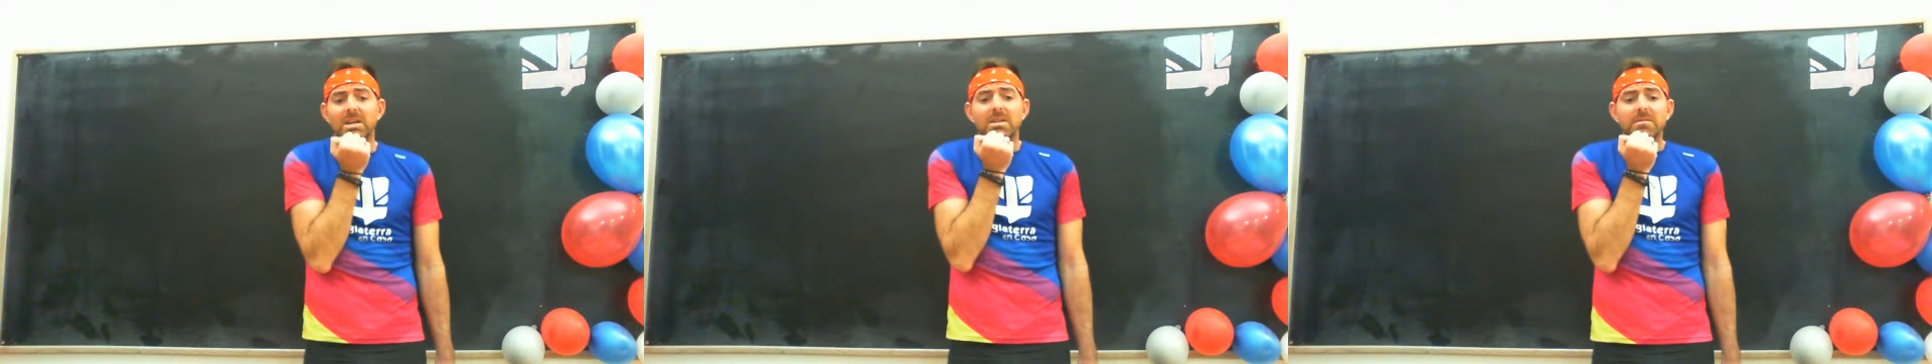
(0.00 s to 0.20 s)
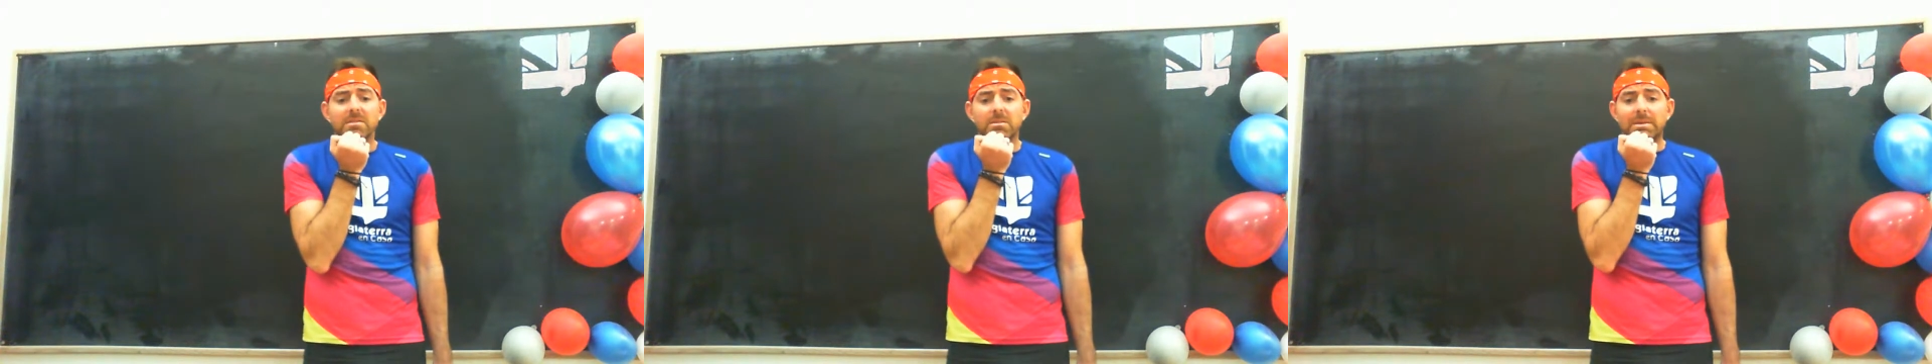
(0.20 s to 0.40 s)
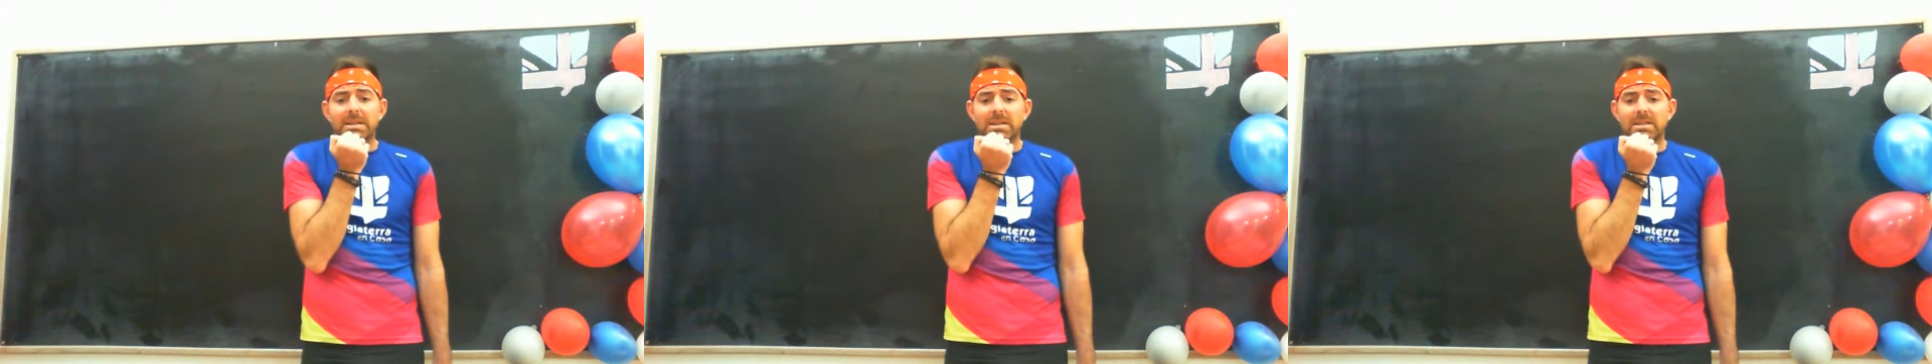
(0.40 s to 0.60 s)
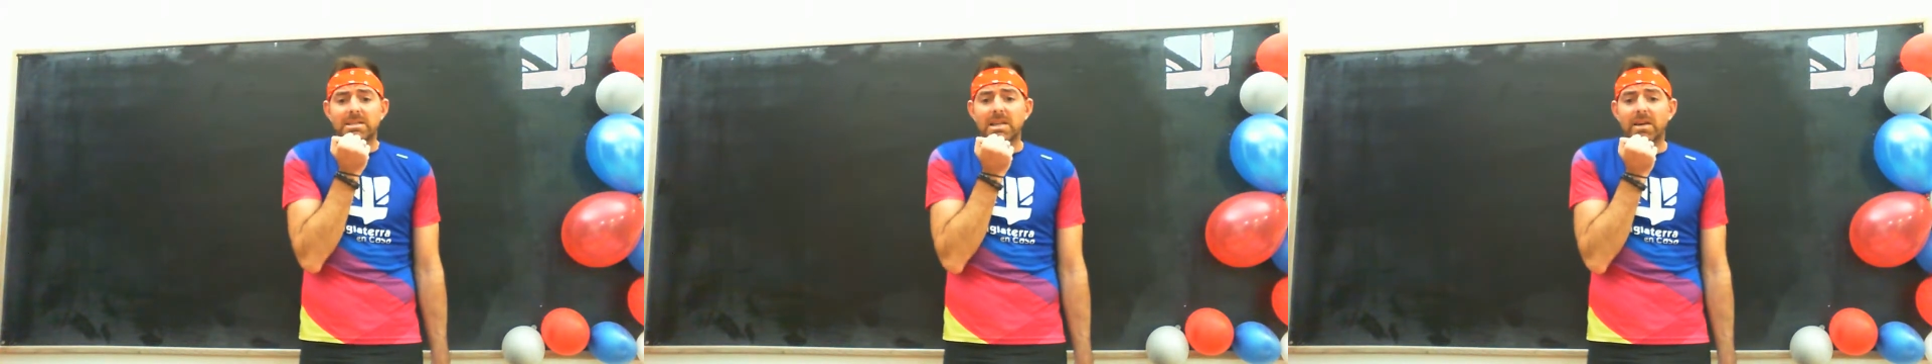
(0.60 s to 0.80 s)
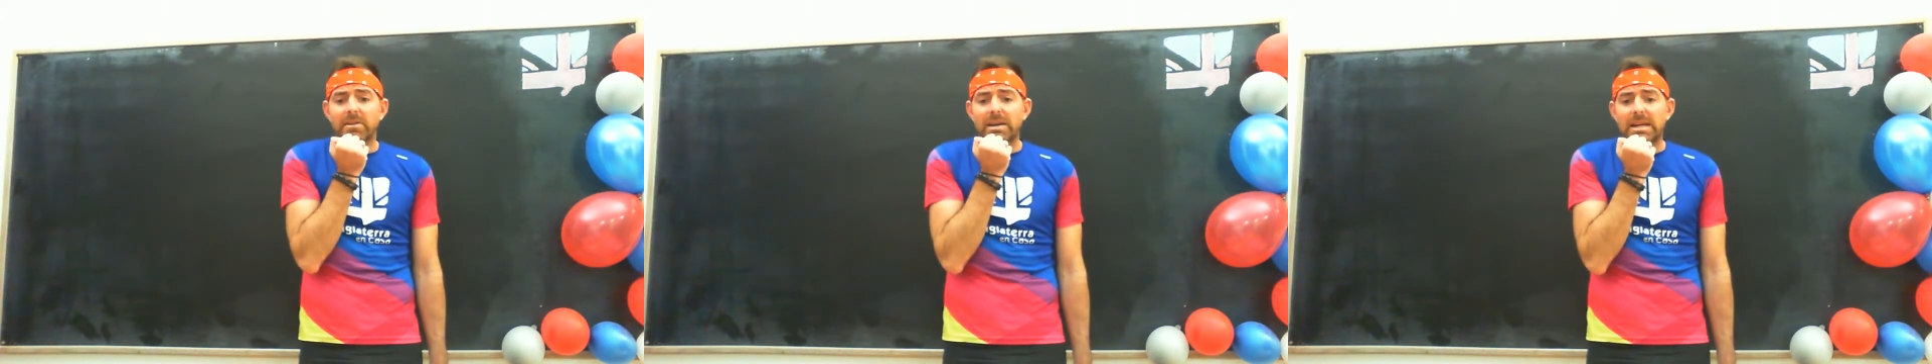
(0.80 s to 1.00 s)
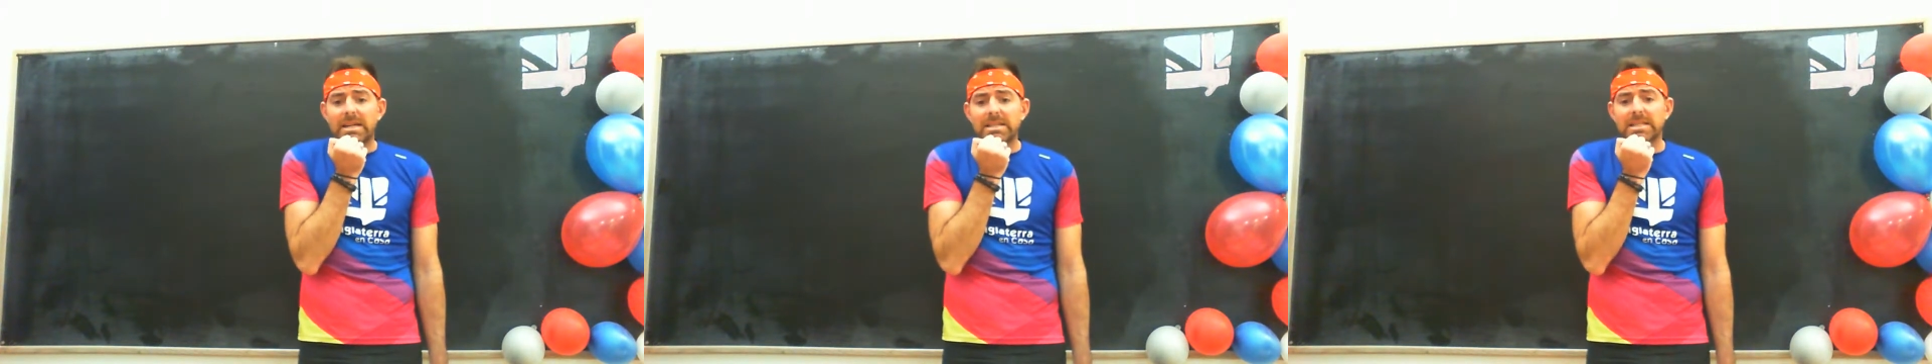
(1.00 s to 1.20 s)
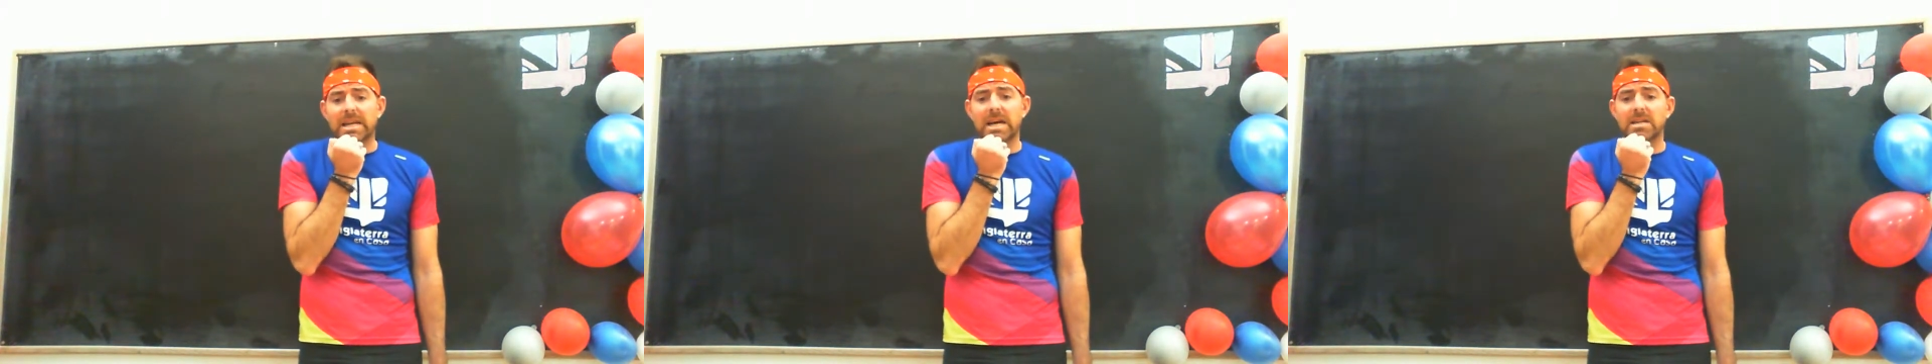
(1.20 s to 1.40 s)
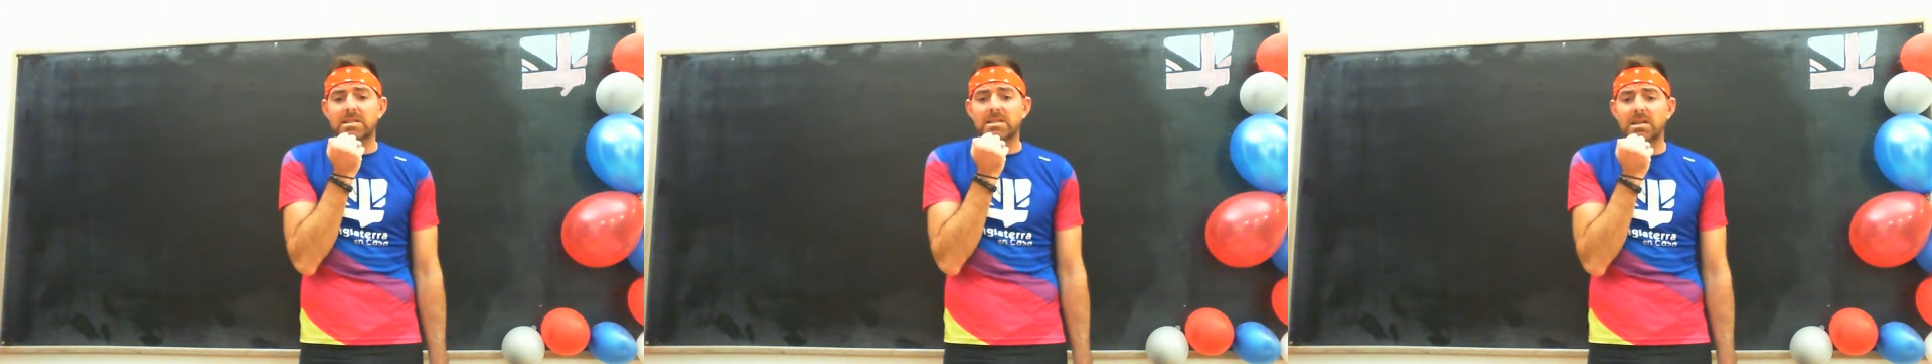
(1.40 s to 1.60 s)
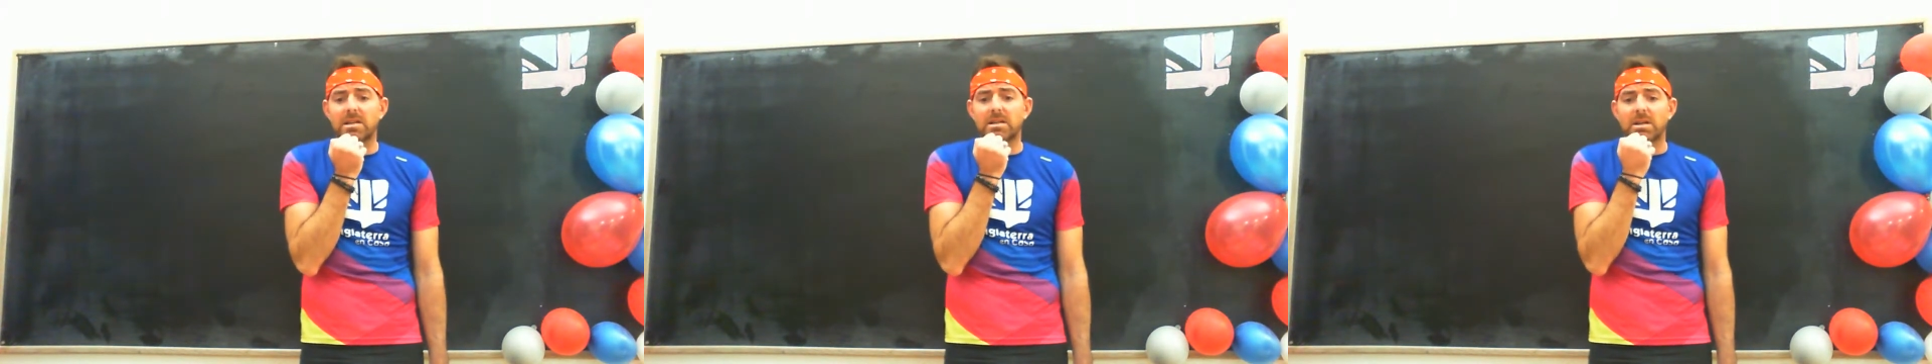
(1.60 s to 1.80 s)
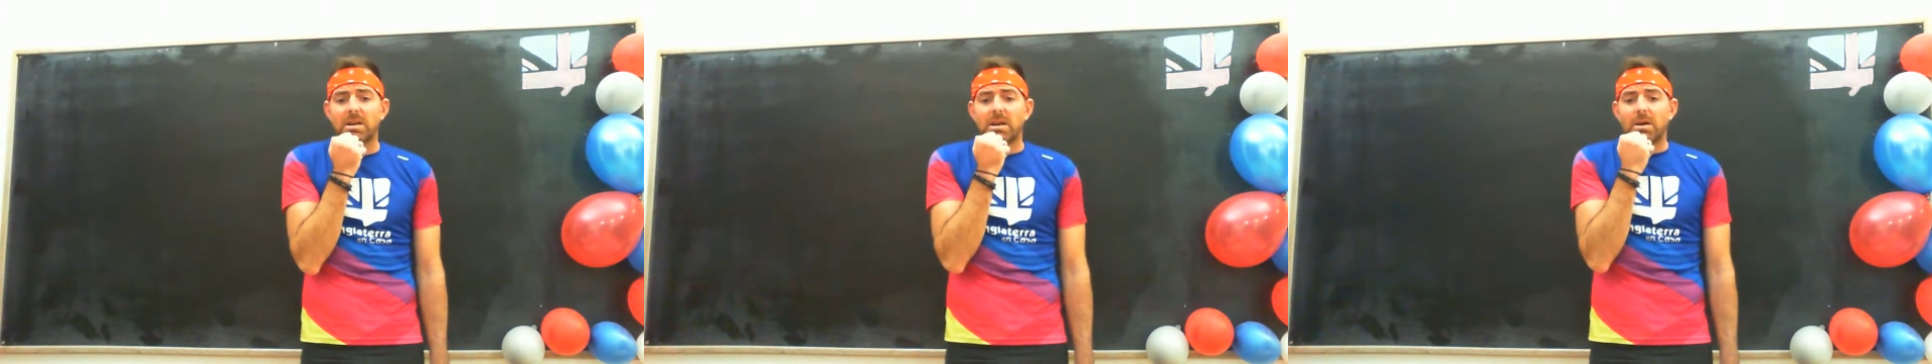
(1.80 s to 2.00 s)
from Inglaterra and
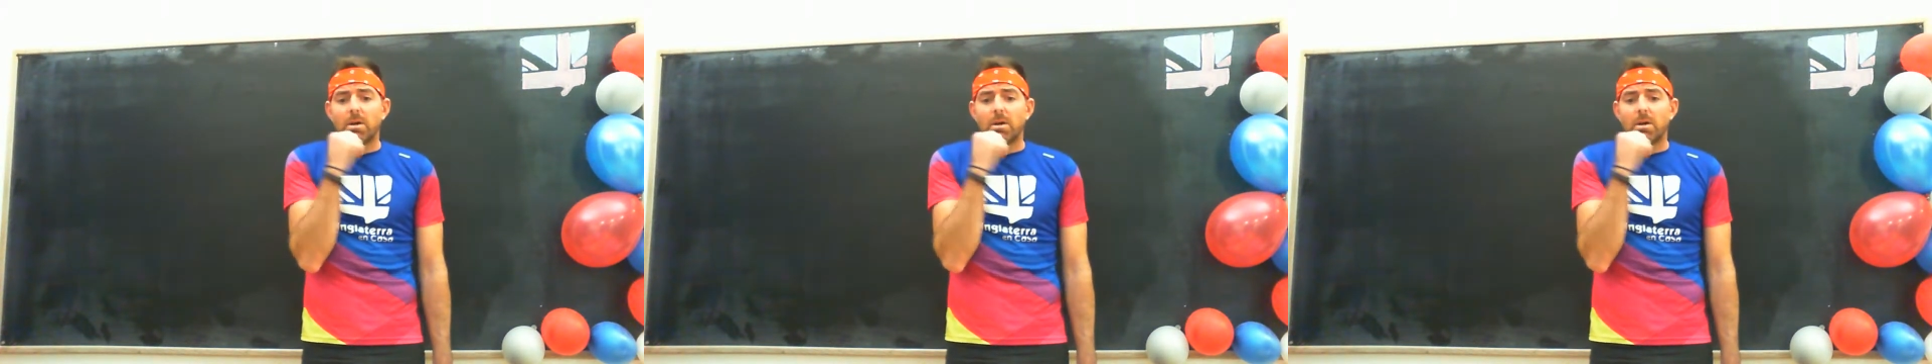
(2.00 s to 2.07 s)
Casa?